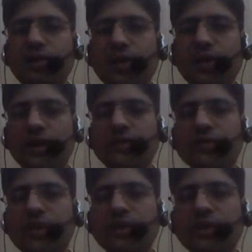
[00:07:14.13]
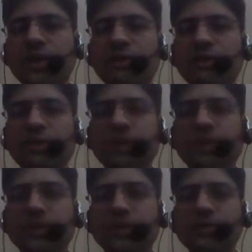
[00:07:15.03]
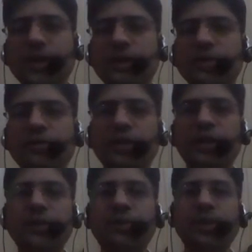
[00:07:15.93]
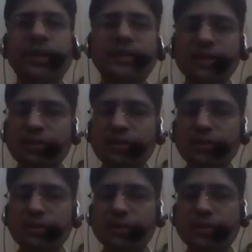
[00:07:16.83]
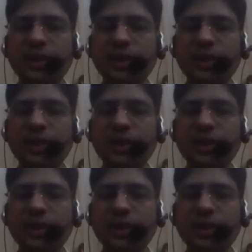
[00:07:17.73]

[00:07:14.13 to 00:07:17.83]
and this is your actual physical memory space where we are